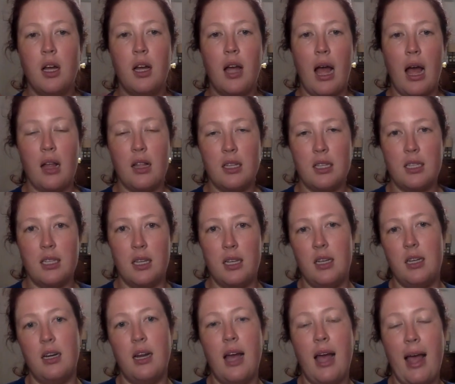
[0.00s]

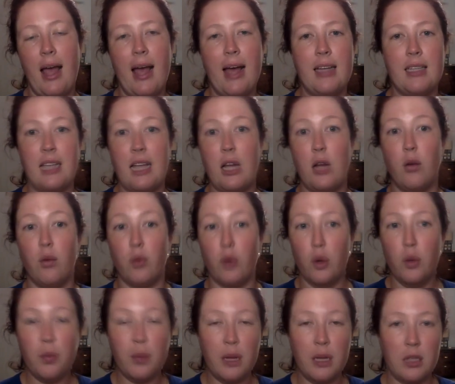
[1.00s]
Allison has a
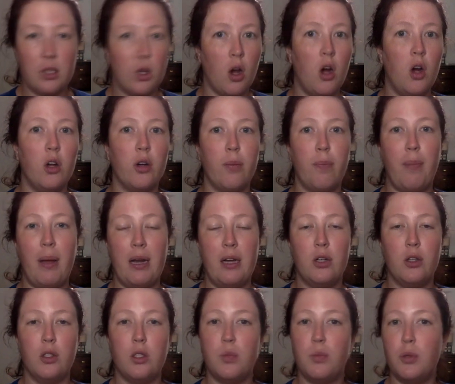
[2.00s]
group. It's called
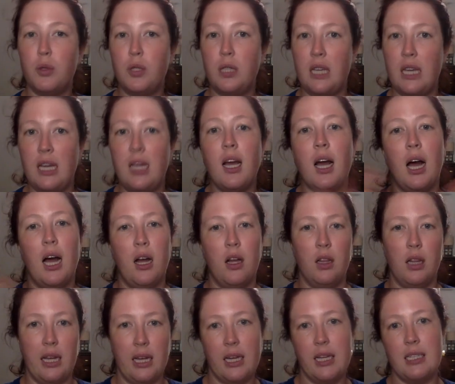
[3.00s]
Bendel's Boutique. I'll
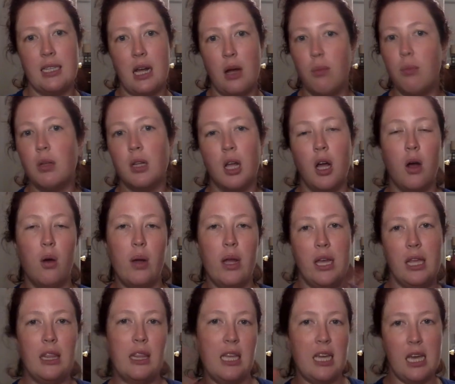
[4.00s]
link it down below
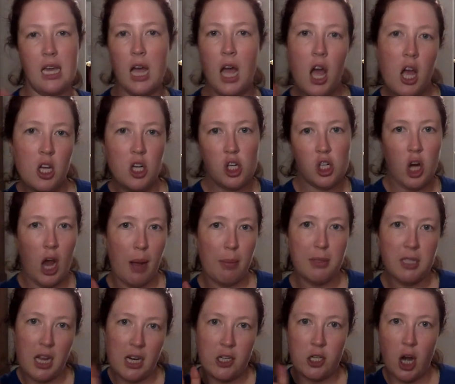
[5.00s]
in the
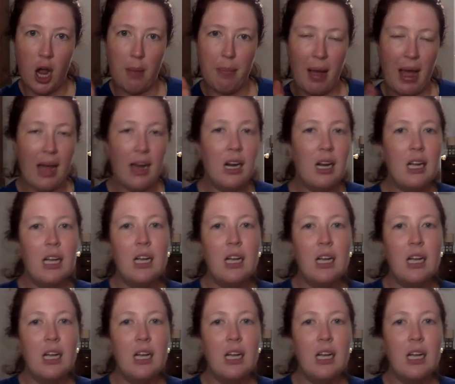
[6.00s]
shops I shop at.